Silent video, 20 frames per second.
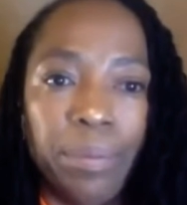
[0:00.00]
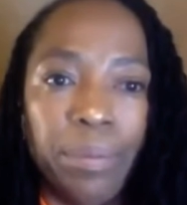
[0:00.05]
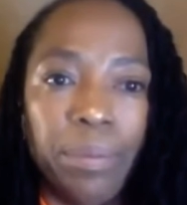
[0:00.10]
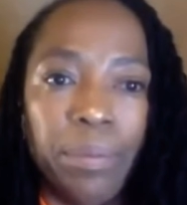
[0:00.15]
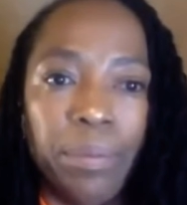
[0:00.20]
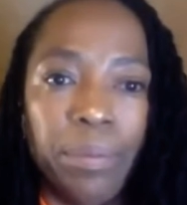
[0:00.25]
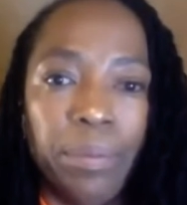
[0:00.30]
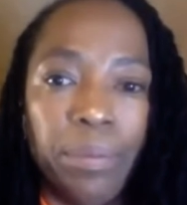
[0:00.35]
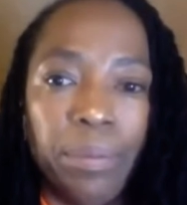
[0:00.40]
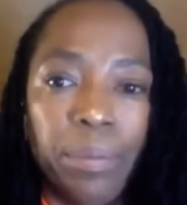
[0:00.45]

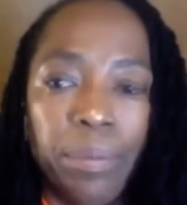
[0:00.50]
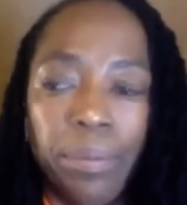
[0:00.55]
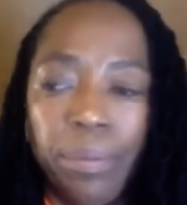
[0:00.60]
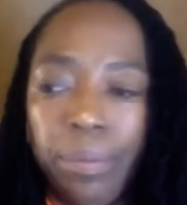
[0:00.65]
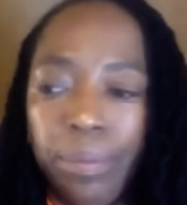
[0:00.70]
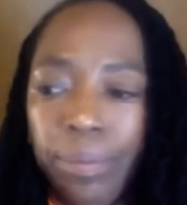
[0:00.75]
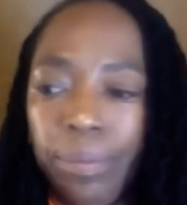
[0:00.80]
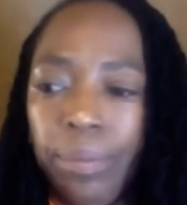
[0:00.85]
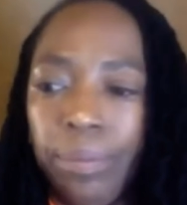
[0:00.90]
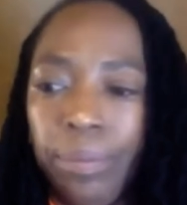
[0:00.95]

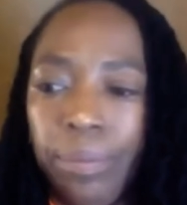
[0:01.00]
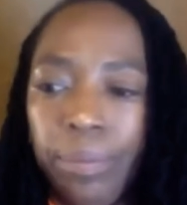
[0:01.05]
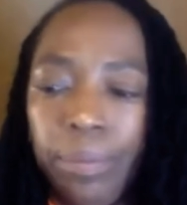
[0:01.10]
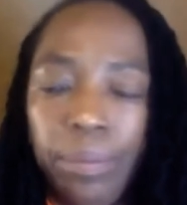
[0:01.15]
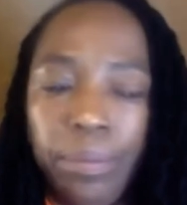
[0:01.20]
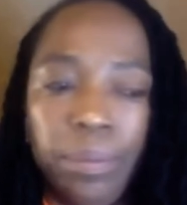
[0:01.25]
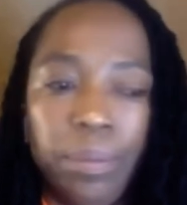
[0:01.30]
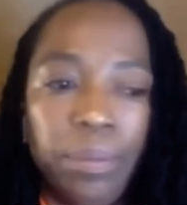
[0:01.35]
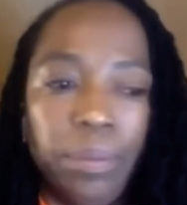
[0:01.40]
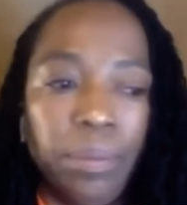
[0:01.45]

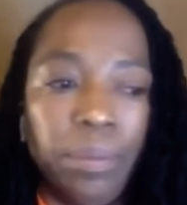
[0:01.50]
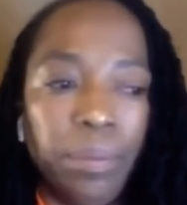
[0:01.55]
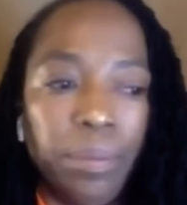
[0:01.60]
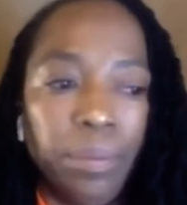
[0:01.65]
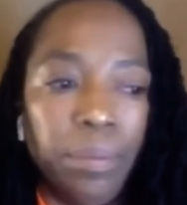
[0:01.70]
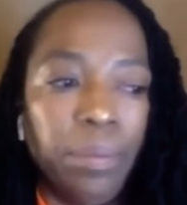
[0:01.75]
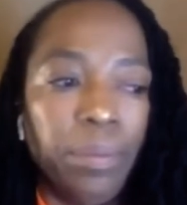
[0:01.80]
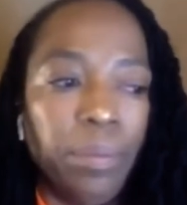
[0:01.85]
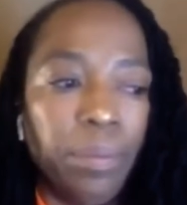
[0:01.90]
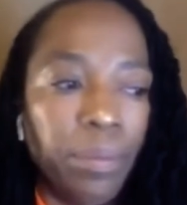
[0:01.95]

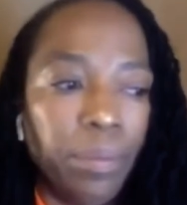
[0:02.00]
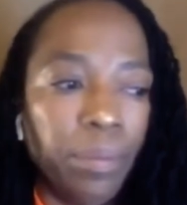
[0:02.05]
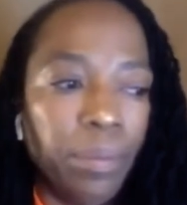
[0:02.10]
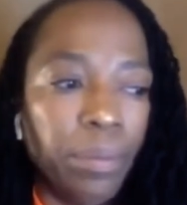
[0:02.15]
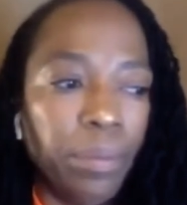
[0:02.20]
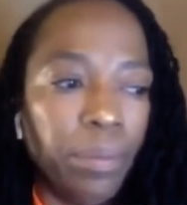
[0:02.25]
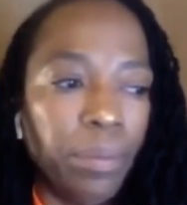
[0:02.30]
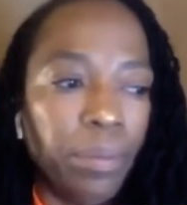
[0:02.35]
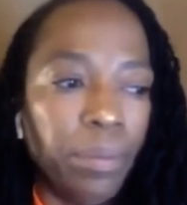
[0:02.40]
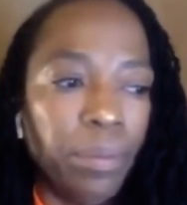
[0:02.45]

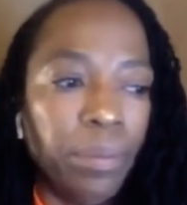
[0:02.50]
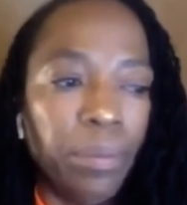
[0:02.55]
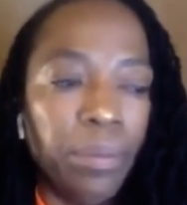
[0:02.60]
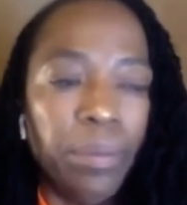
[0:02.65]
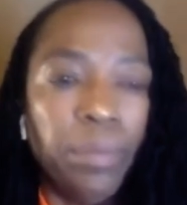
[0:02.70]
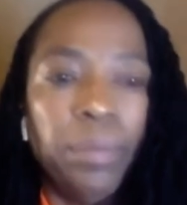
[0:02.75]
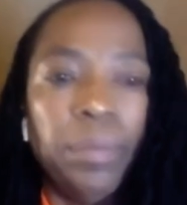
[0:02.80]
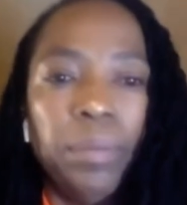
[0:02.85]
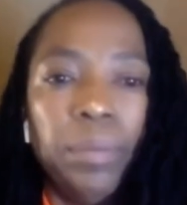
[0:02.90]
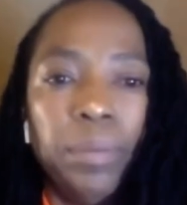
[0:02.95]

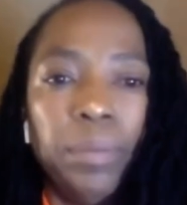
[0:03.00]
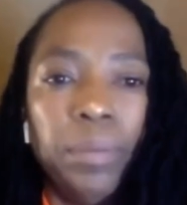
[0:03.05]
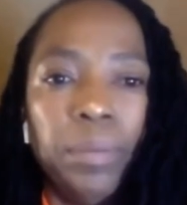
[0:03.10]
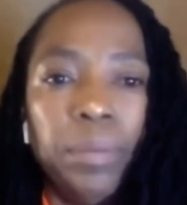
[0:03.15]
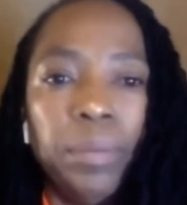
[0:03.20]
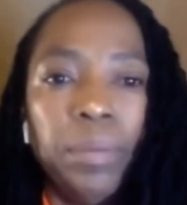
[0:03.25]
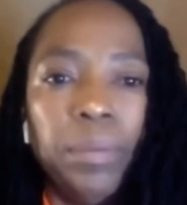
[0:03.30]
(not speaking)